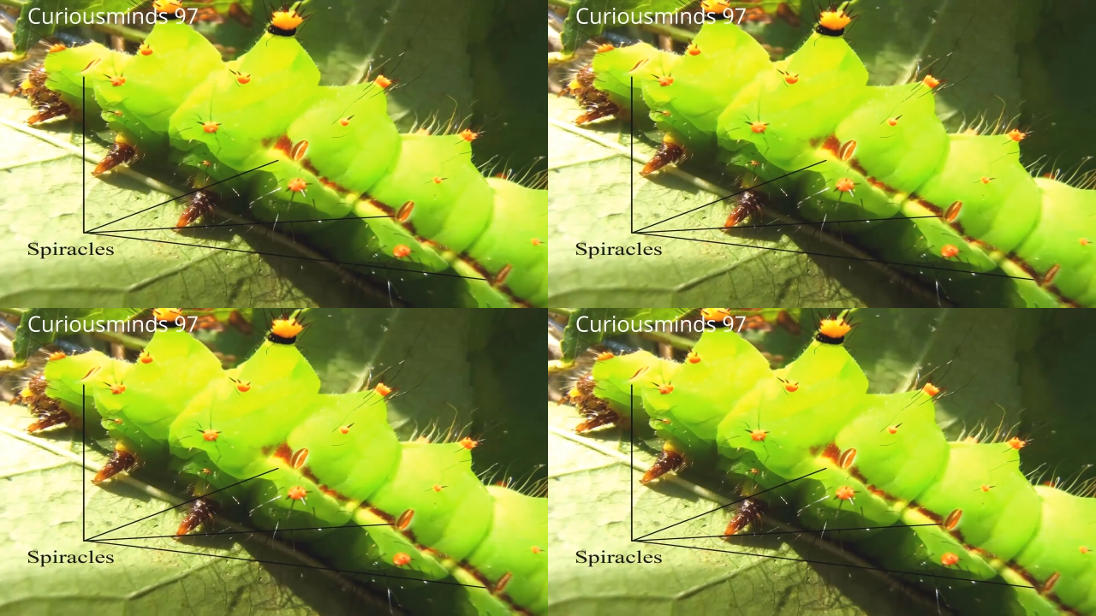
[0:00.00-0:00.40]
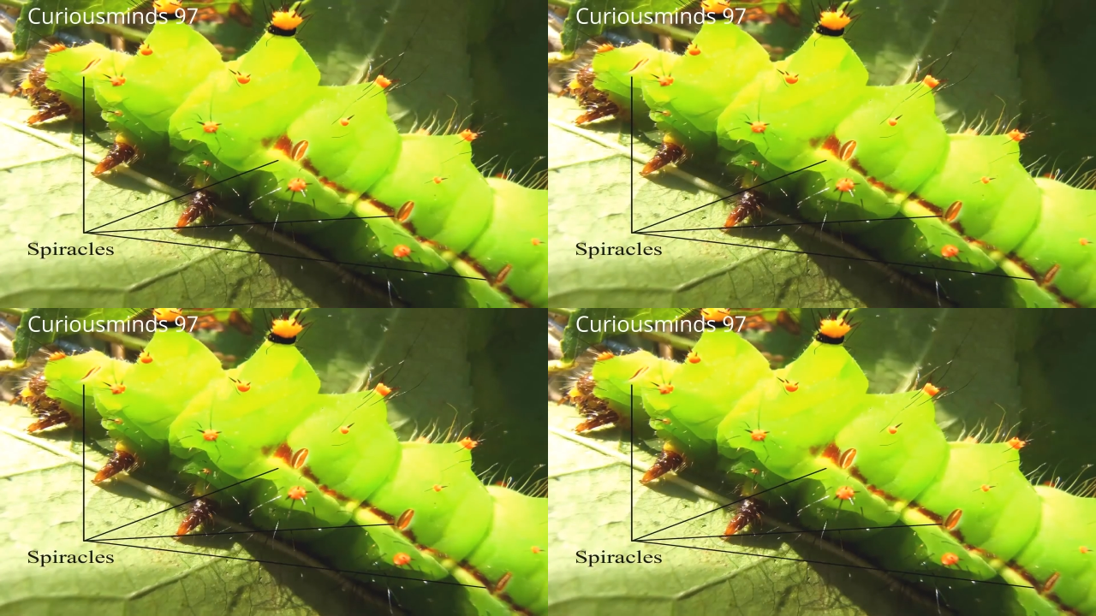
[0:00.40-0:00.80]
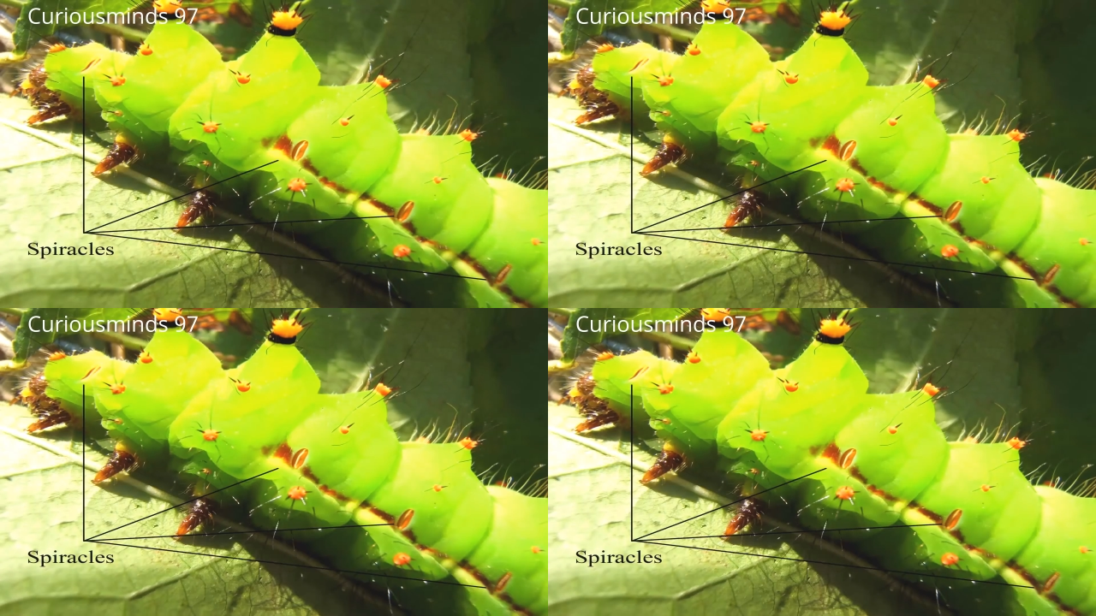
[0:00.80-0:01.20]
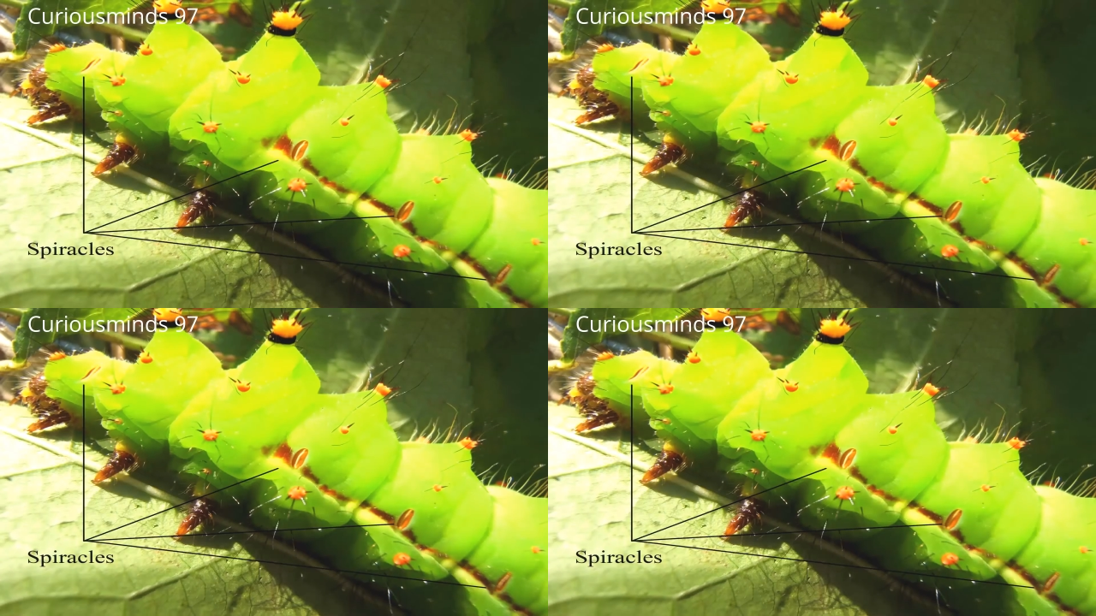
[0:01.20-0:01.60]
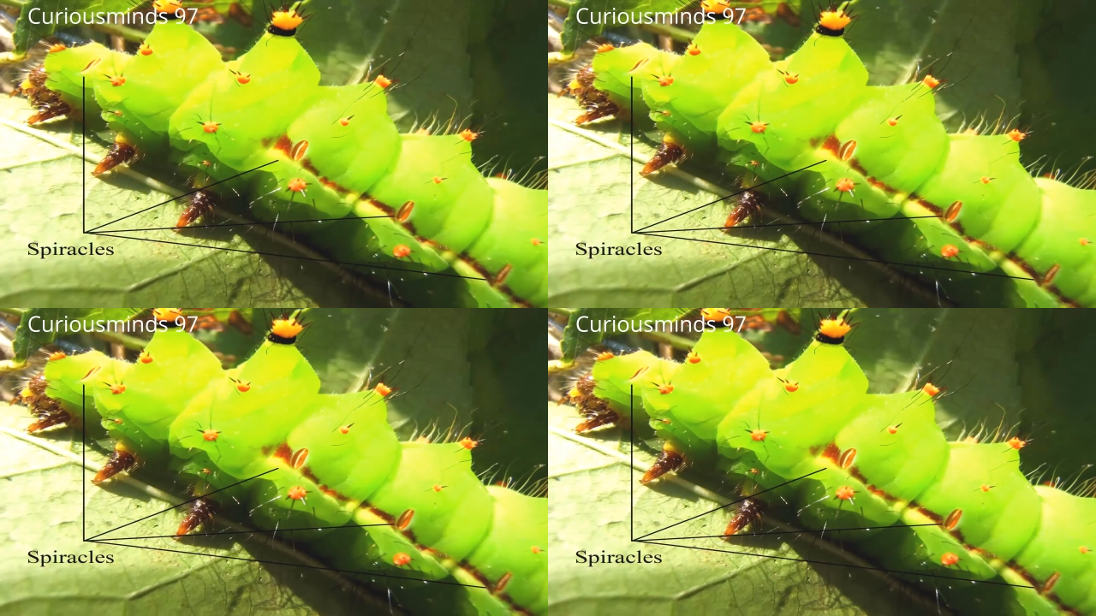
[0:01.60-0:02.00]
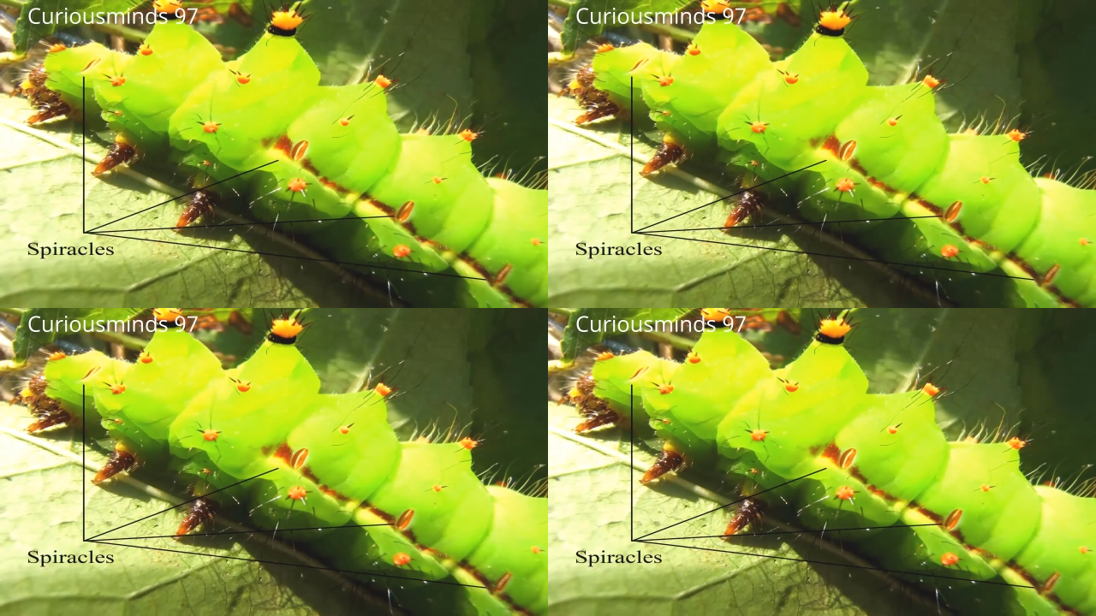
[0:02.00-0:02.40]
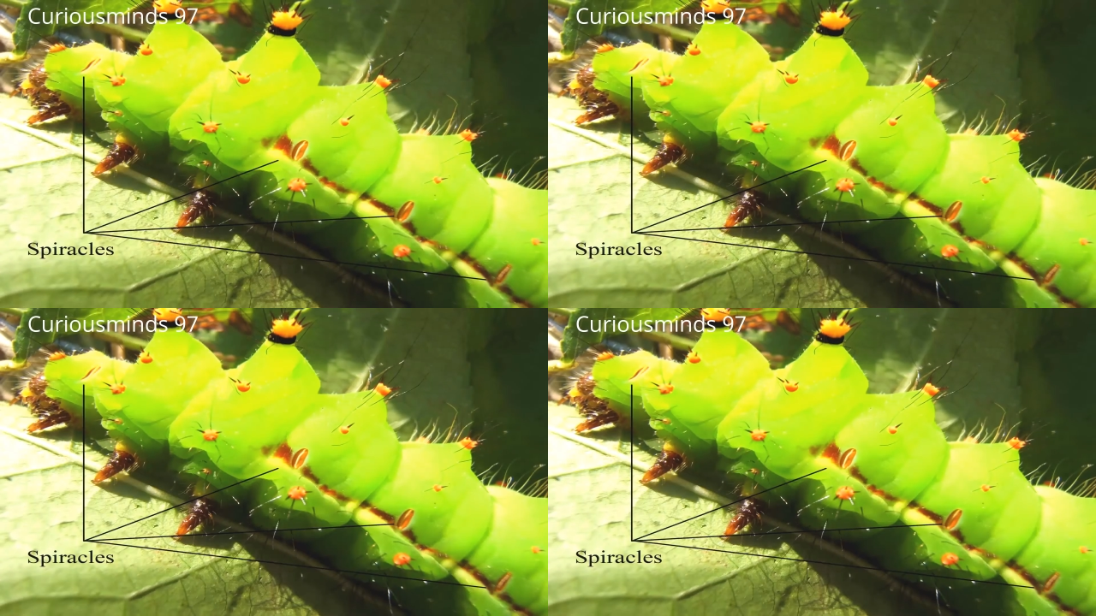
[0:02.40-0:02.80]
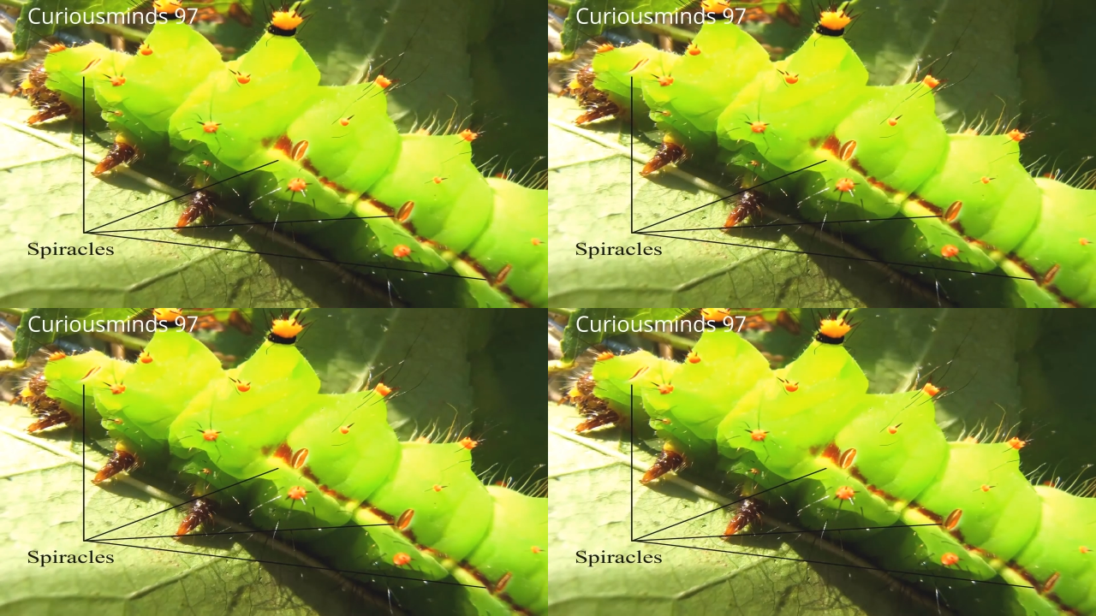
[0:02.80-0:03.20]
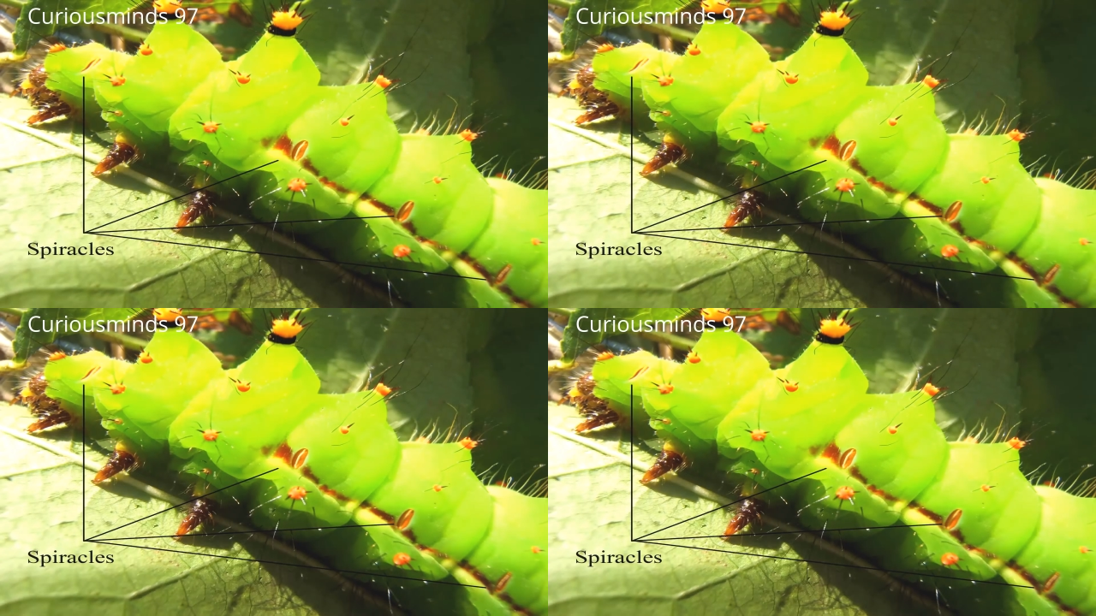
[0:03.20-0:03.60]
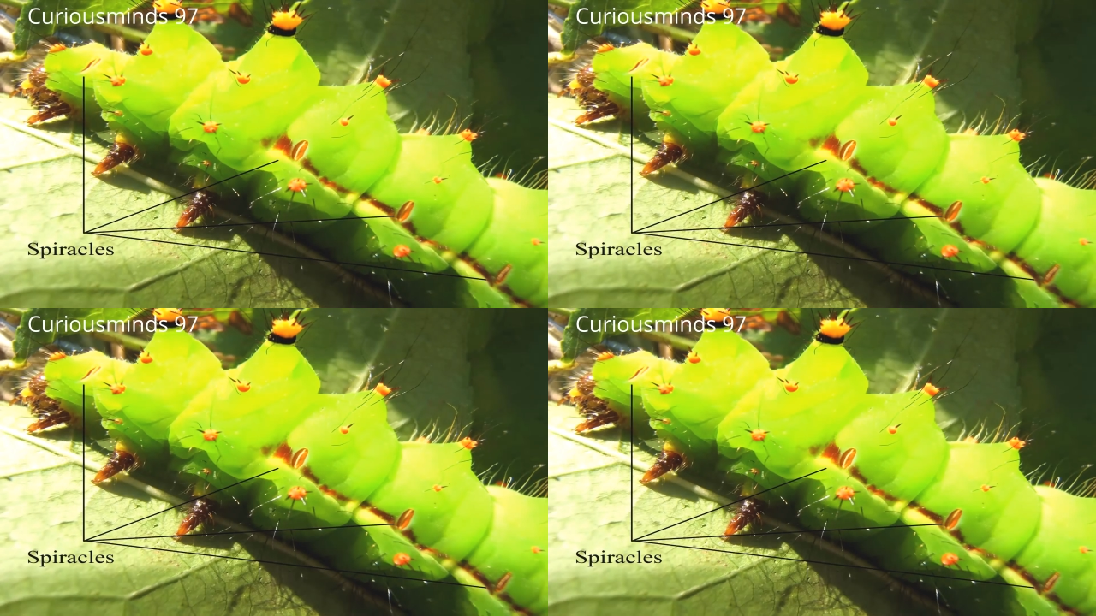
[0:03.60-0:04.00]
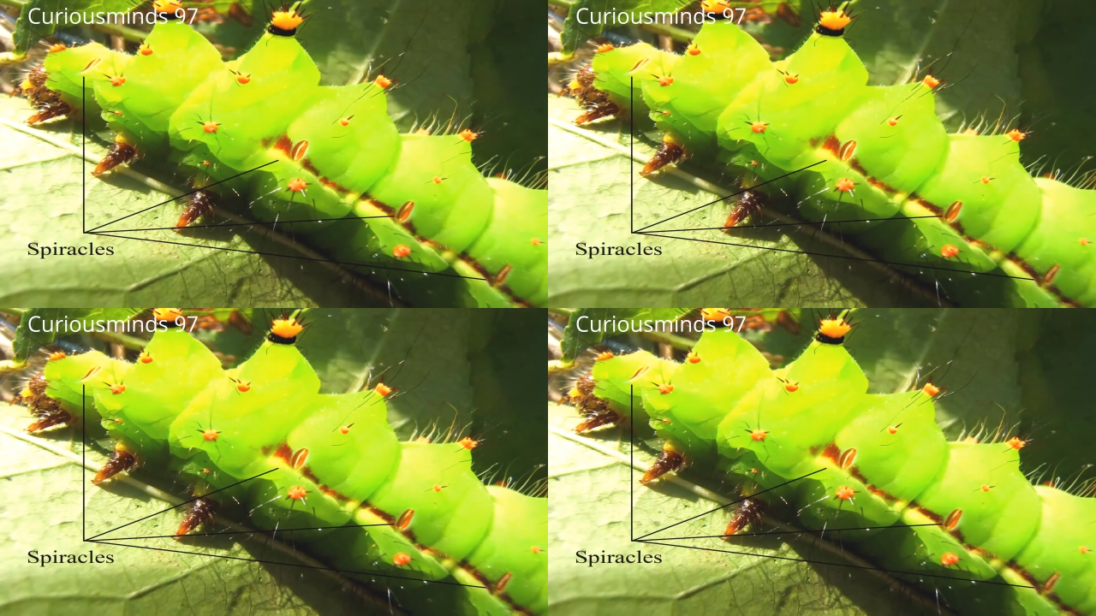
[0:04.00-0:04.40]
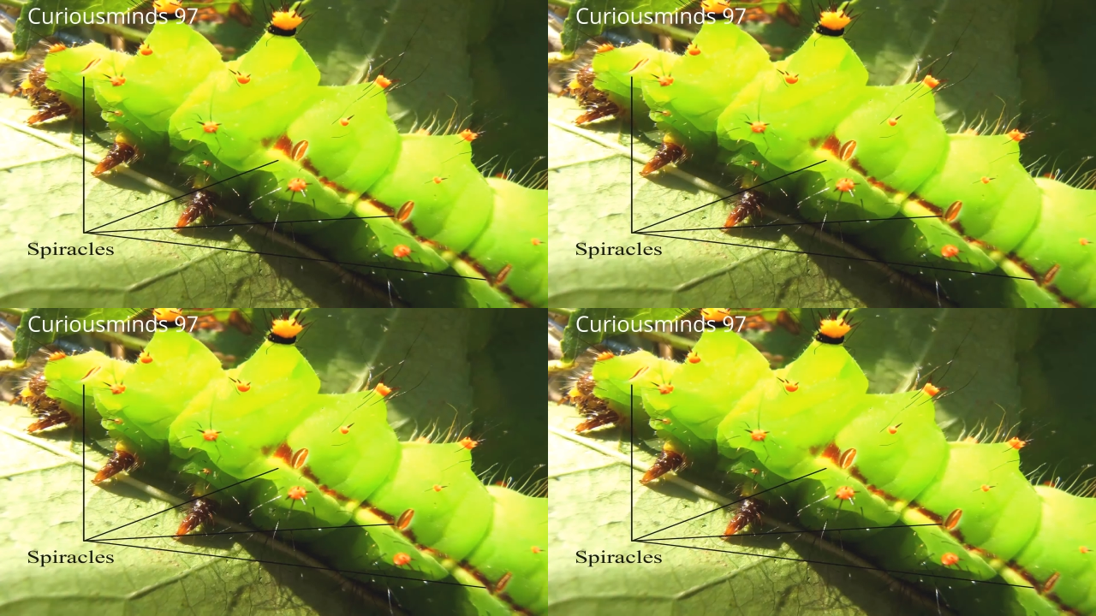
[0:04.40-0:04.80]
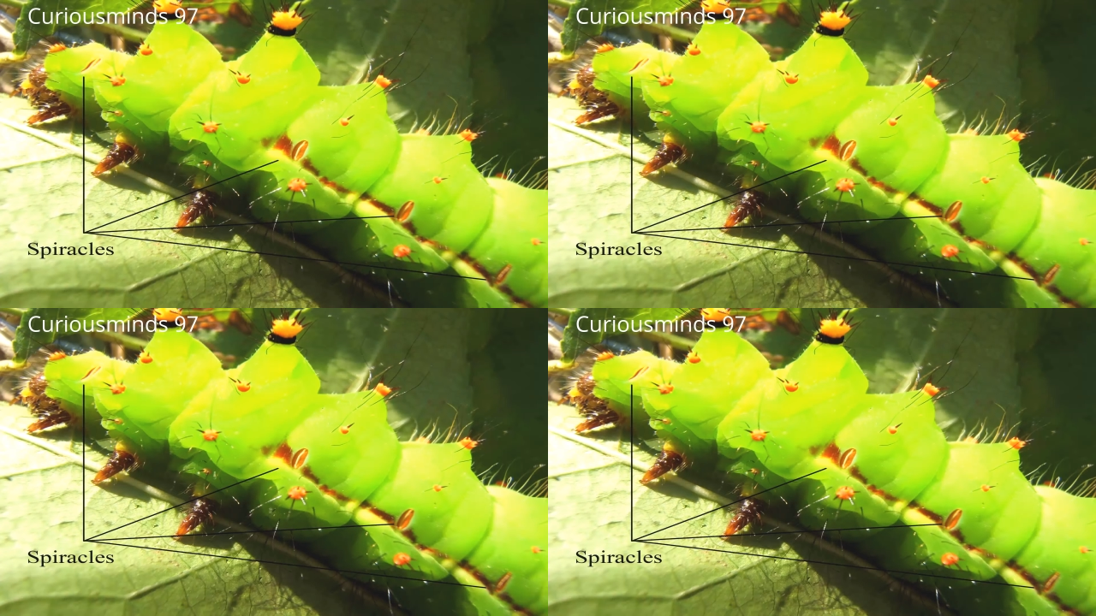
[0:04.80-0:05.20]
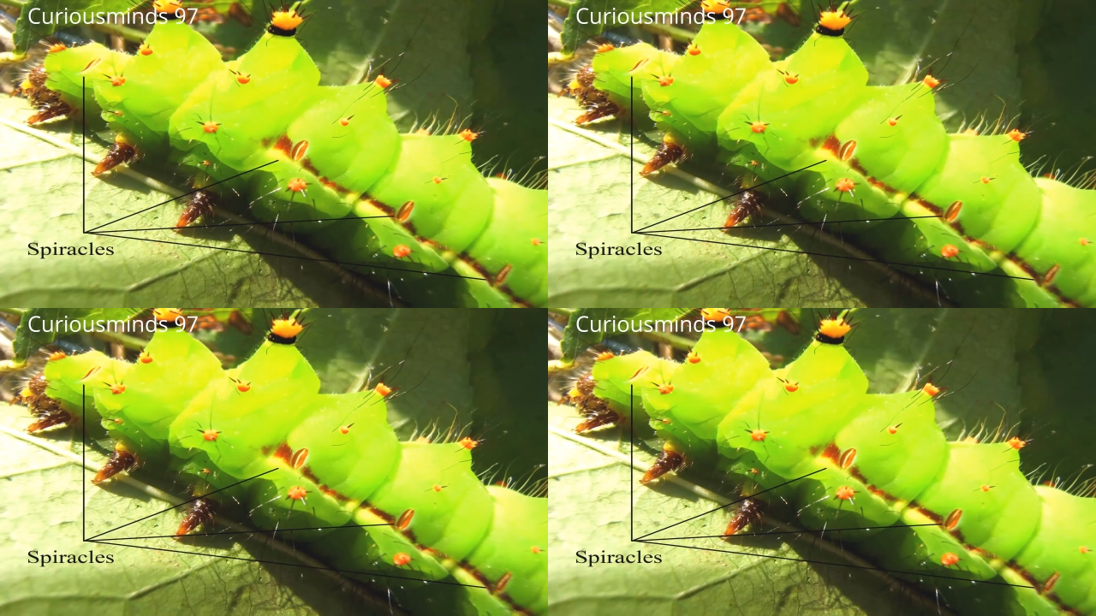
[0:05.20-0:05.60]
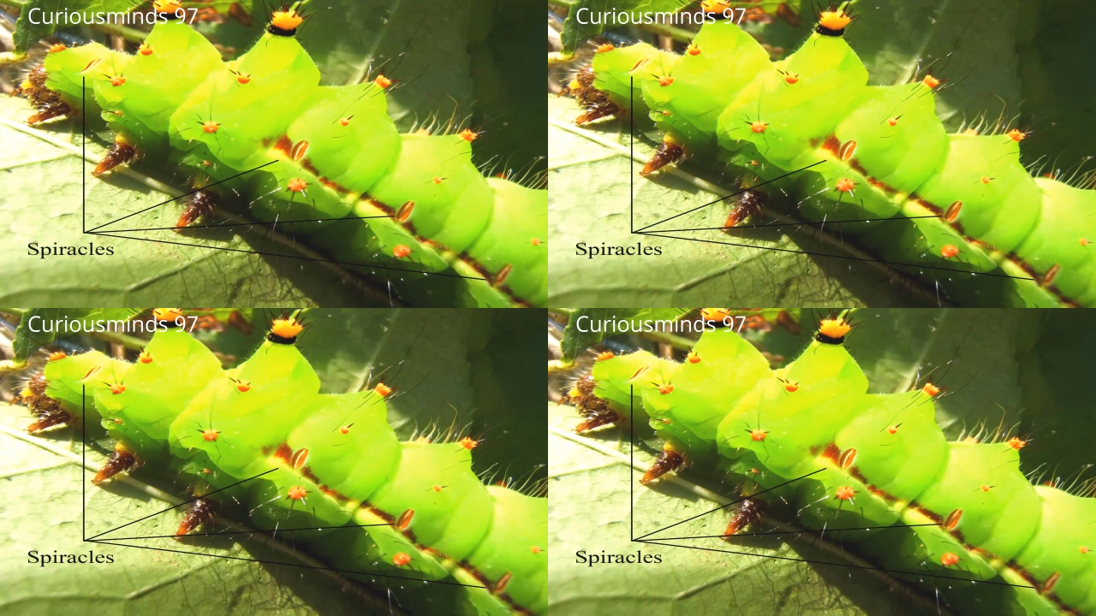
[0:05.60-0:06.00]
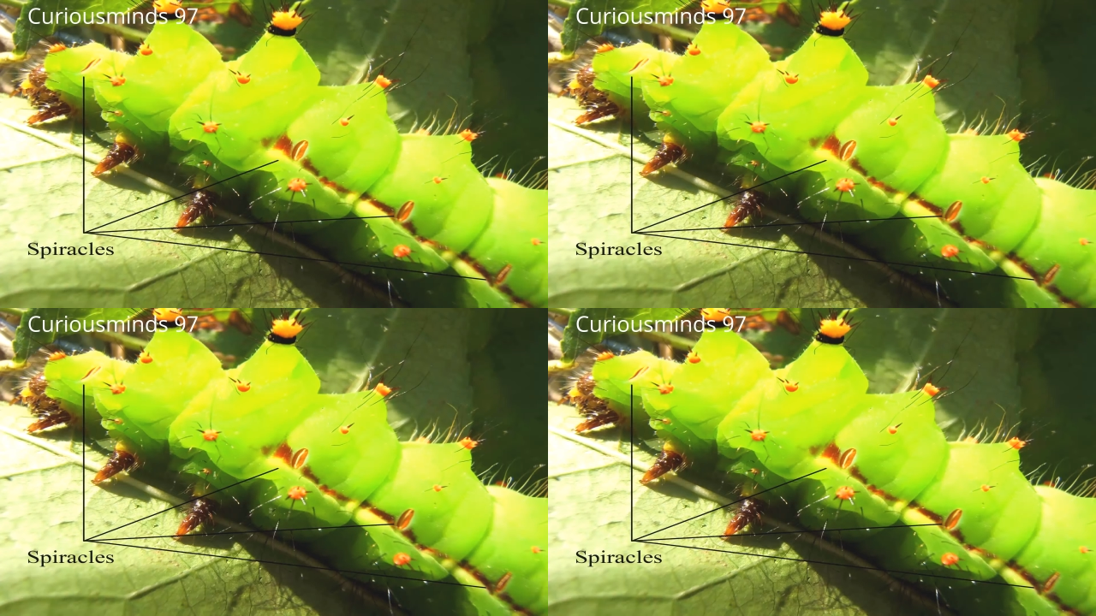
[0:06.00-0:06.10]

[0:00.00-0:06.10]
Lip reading: (no speaker visible)